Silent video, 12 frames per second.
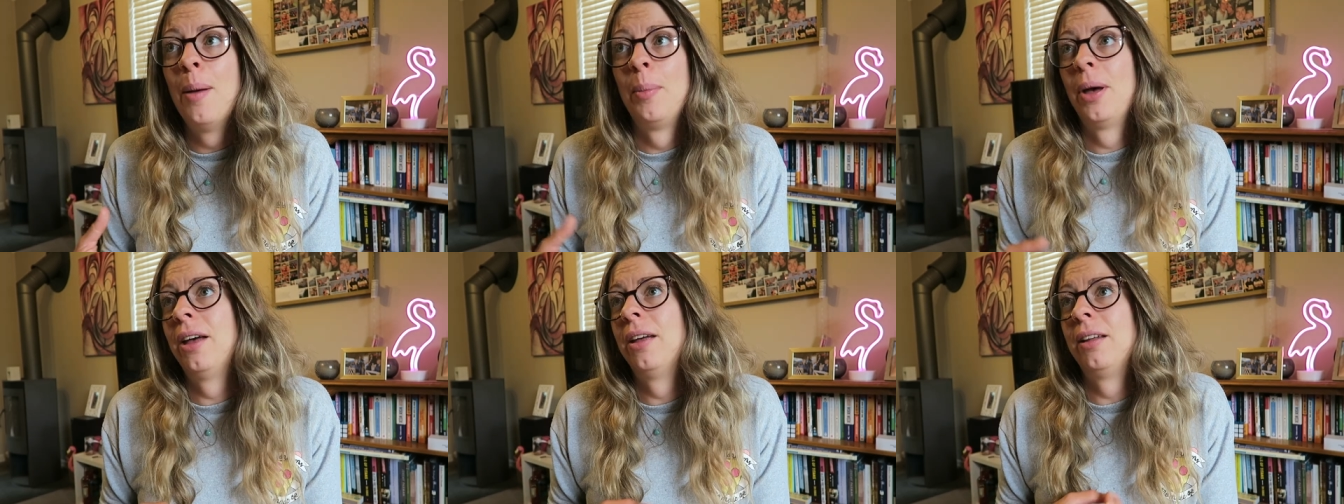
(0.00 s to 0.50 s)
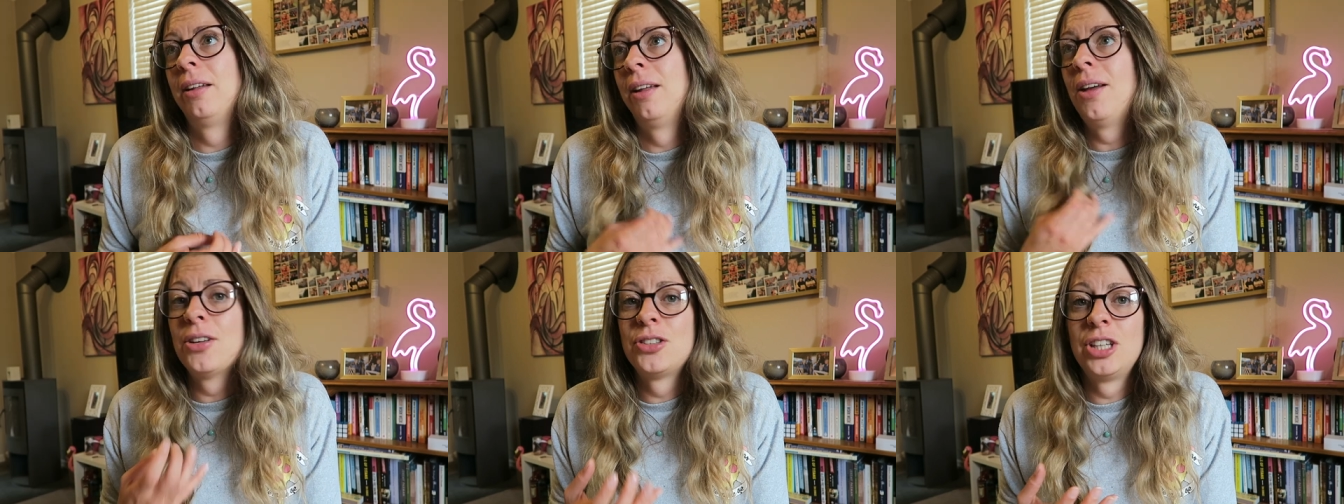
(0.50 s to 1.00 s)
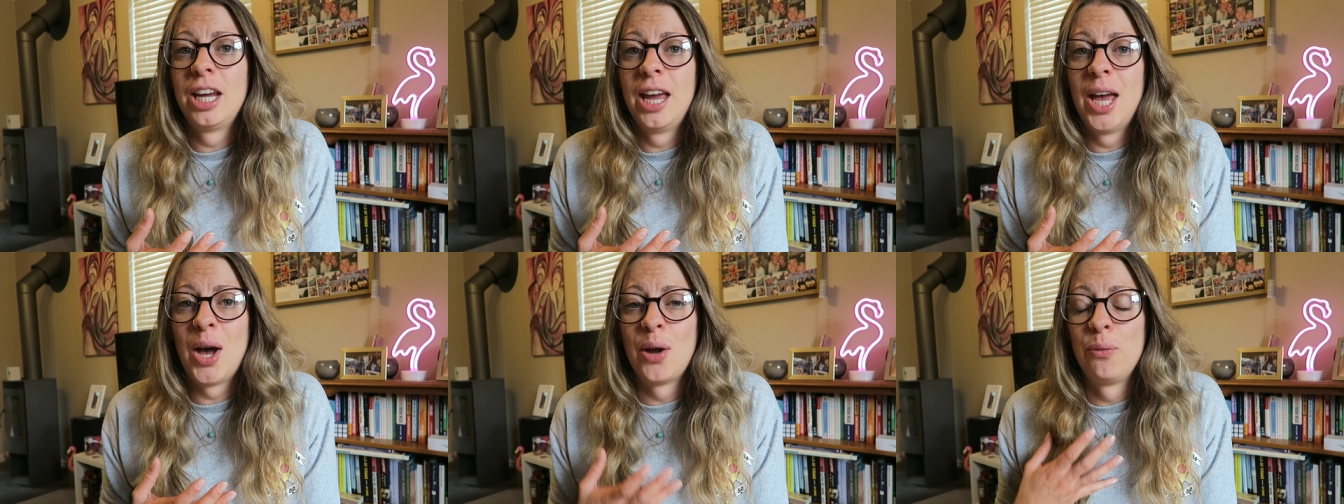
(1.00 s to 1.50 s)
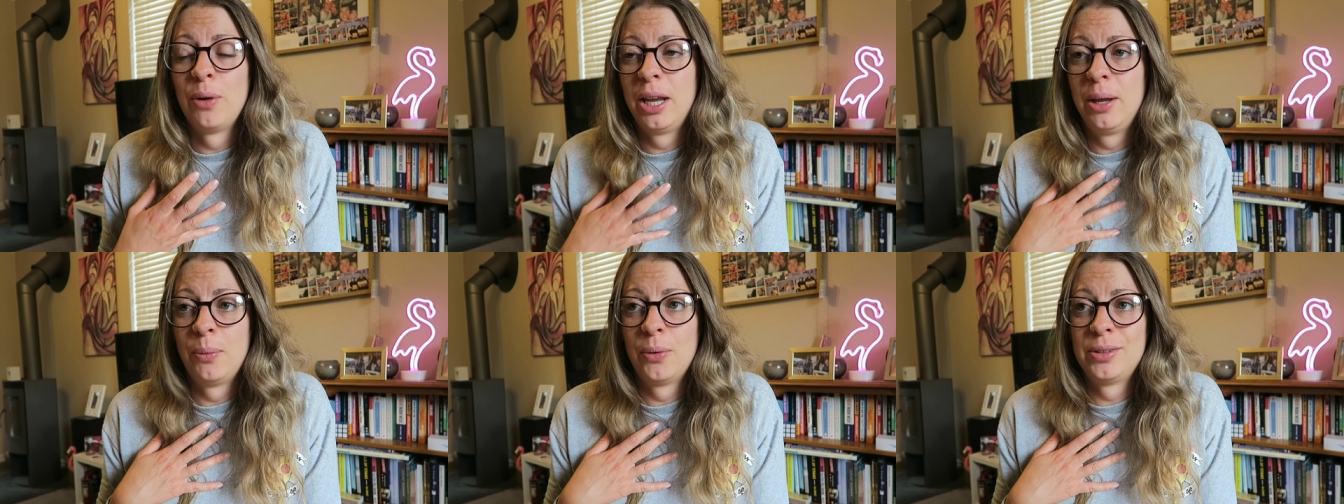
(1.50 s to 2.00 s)
But last year I
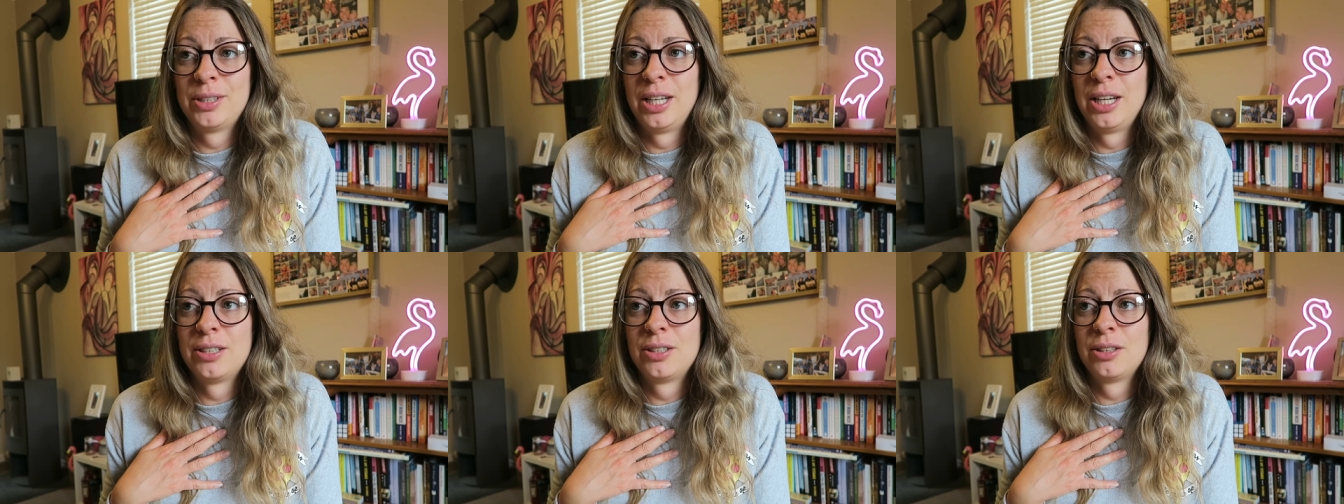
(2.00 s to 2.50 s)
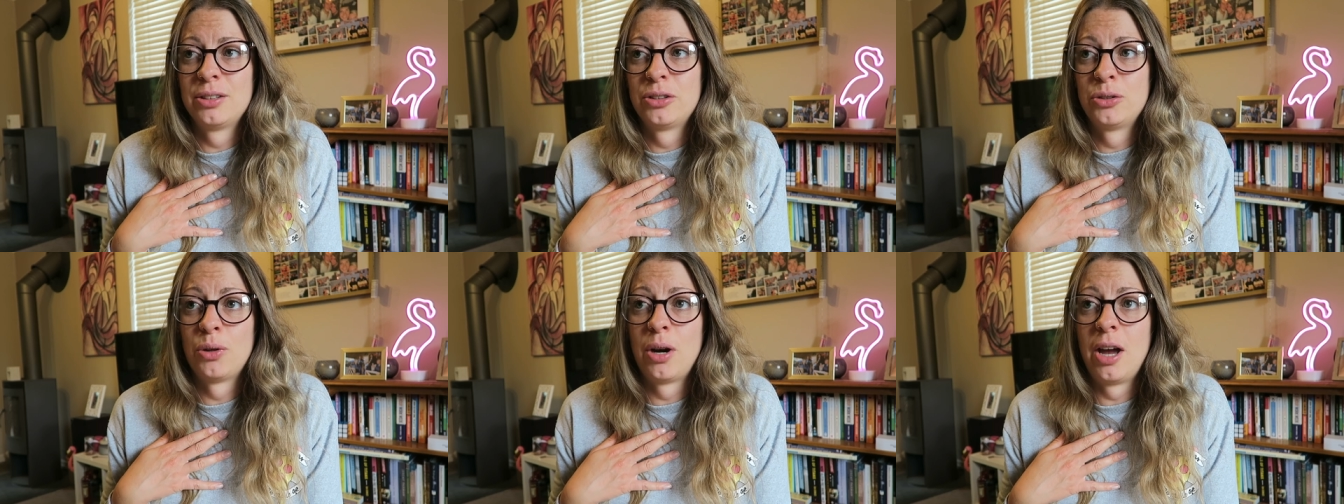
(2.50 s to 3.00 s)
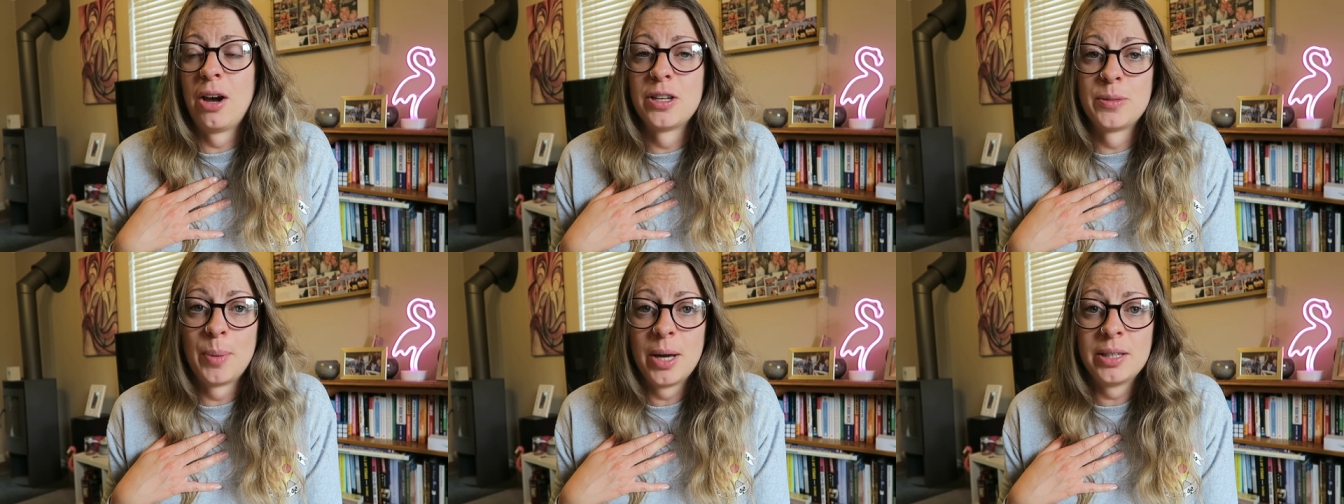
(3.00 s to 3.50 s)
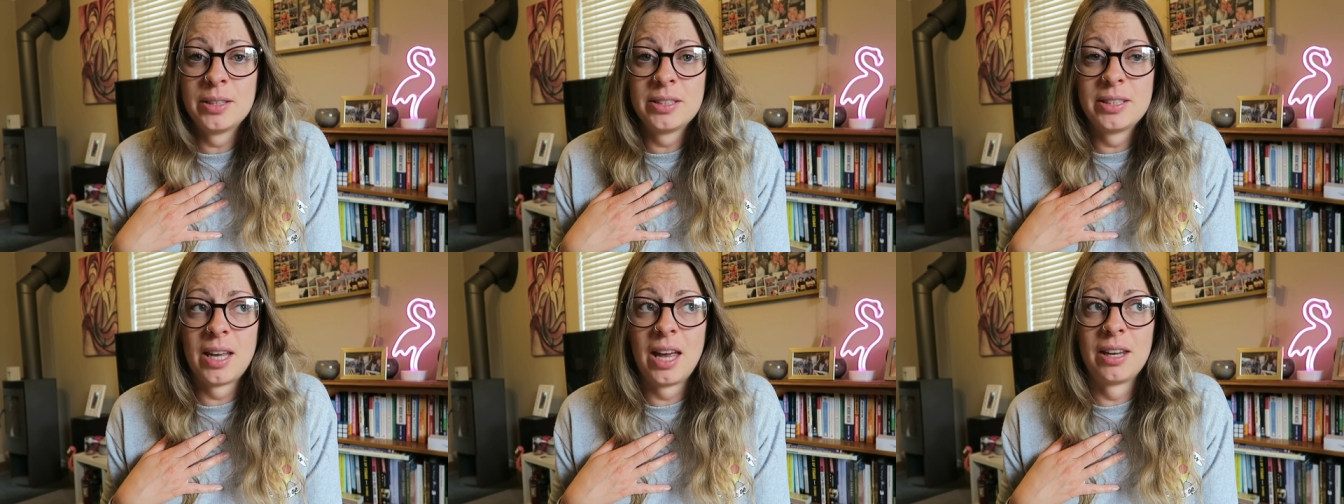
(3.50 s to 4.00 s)
really wanted to try ice
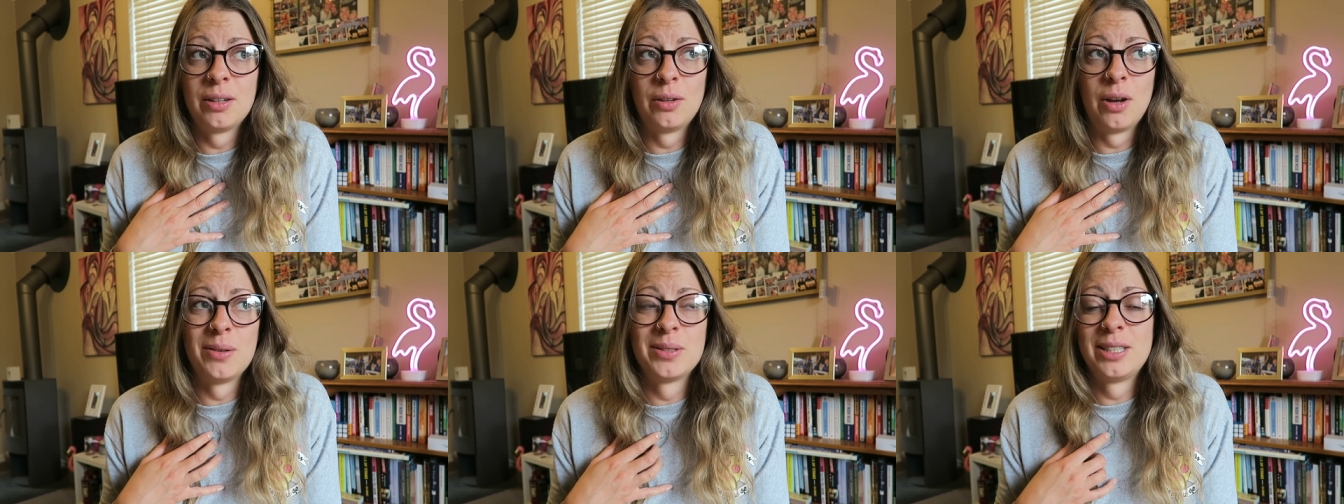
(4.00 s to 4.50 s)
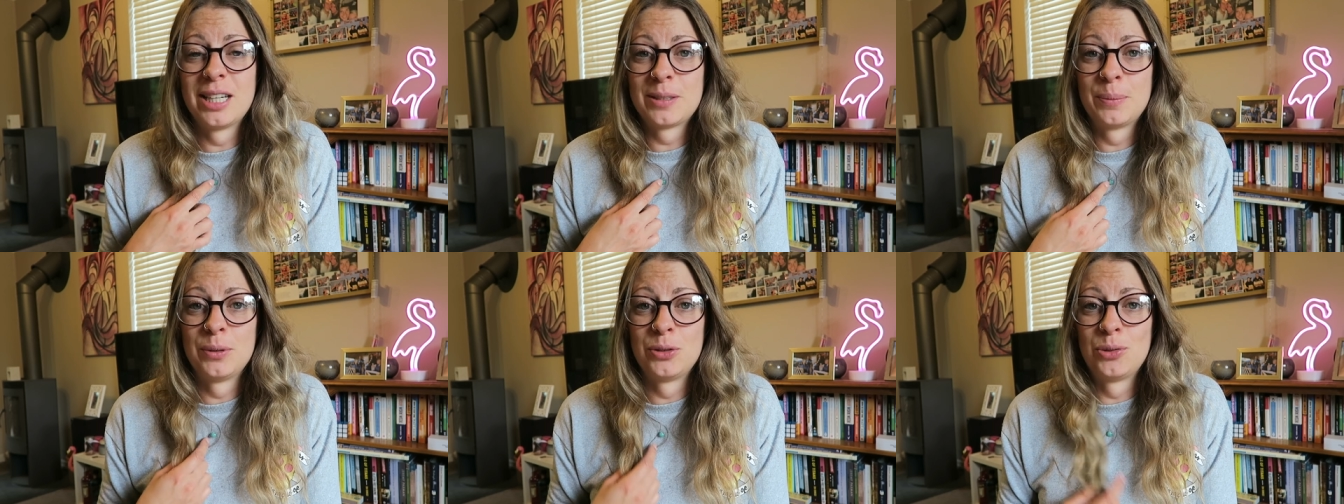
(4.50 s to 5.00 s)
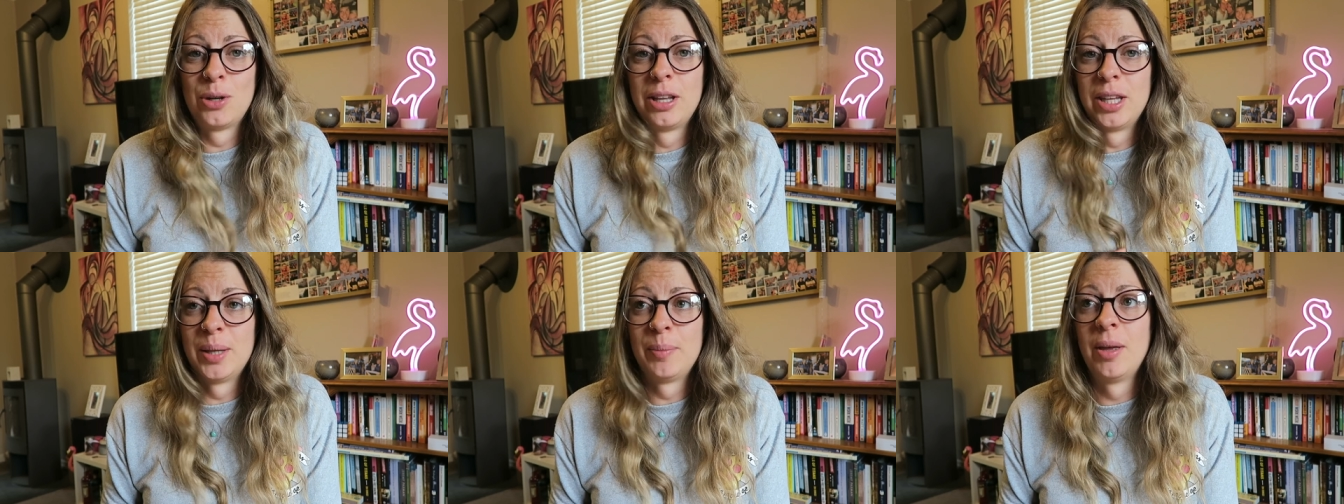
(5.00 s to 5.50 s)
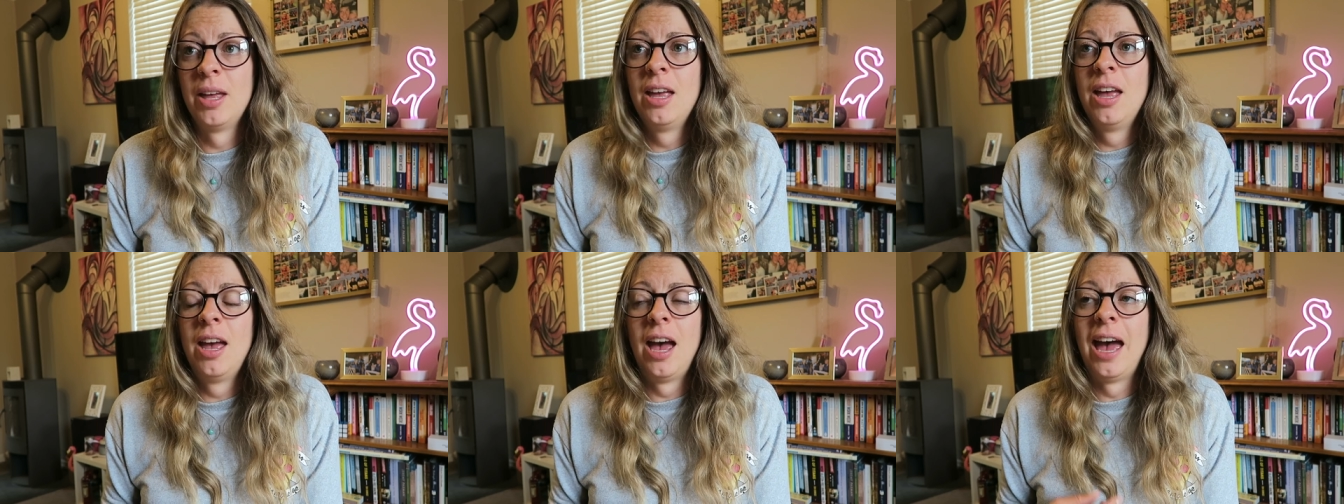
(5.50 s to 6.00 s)
buns and I was desperate to try them
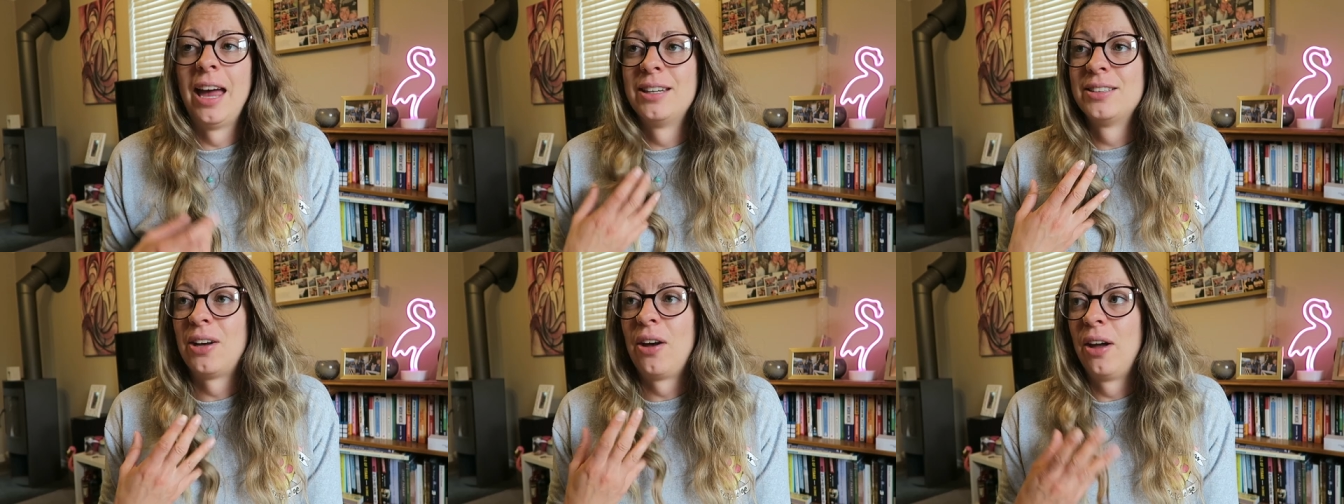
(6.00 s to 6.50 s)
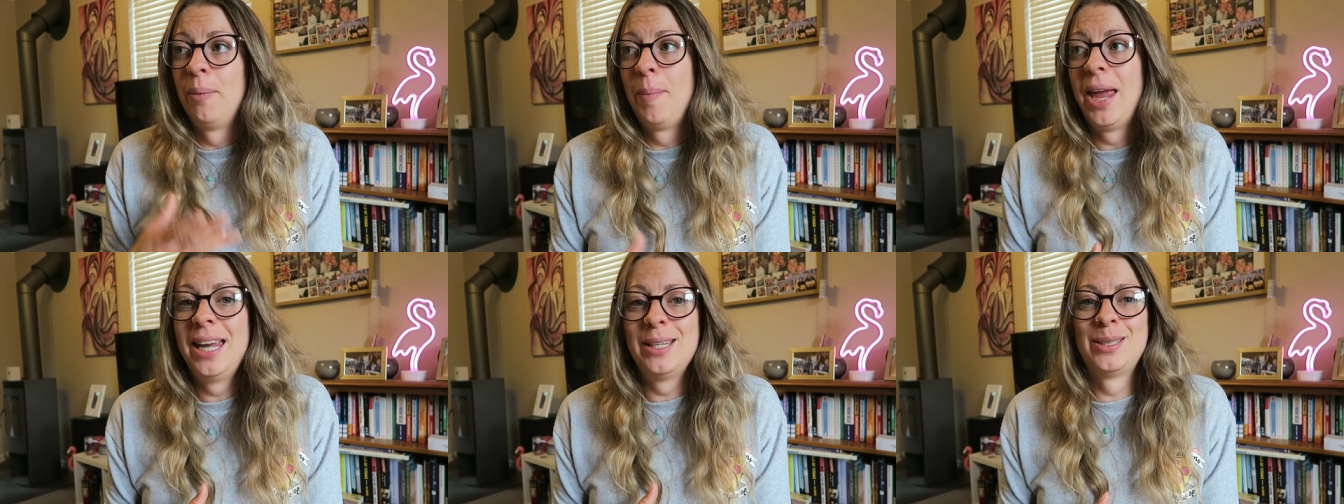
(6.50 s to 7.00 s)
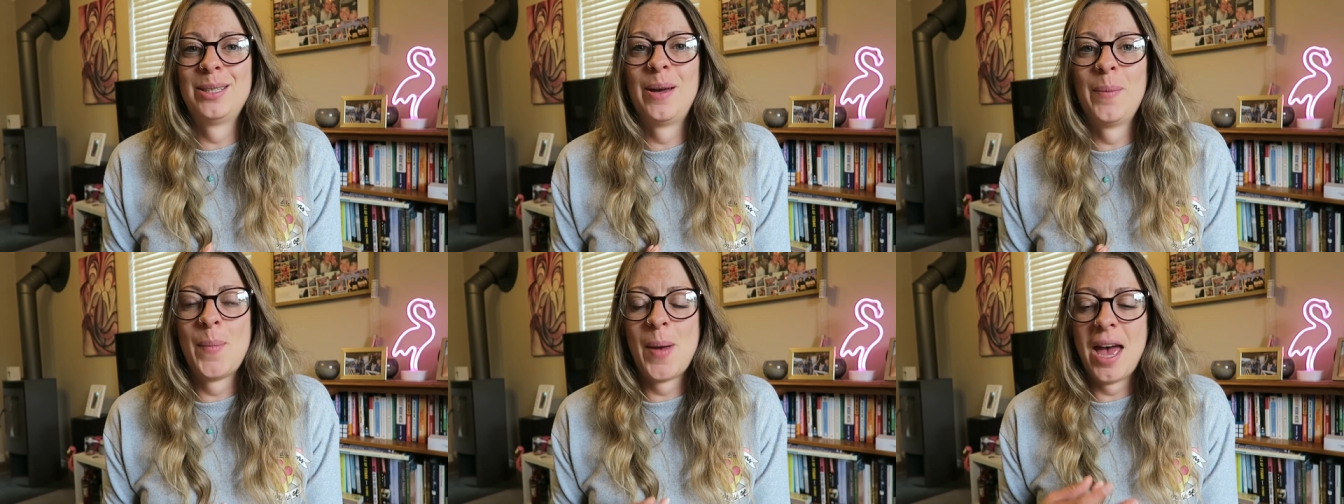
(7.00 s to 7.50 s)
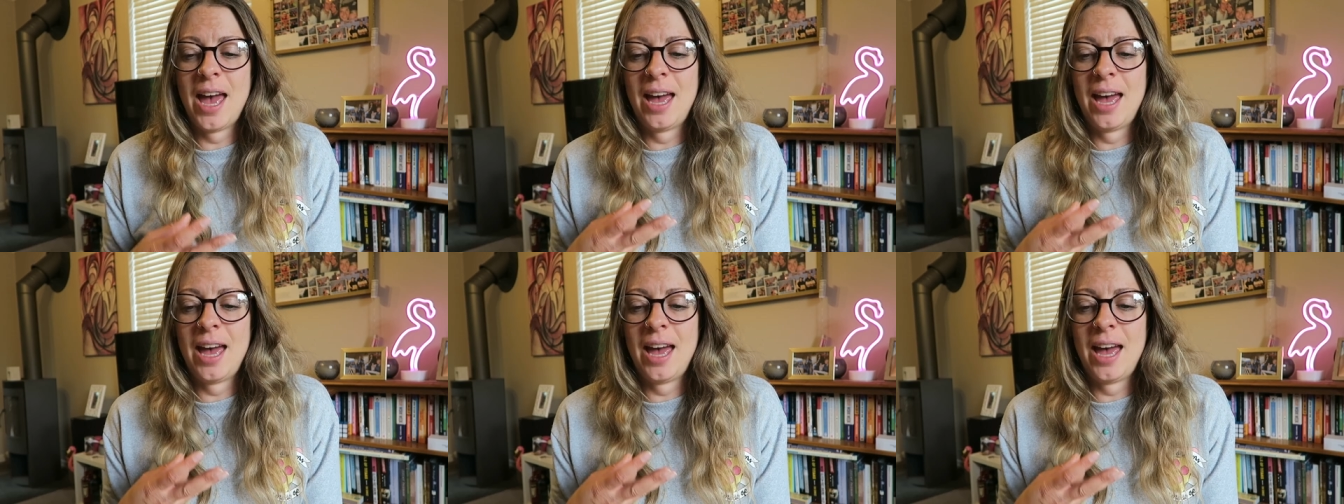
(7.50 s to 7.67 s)
and I made some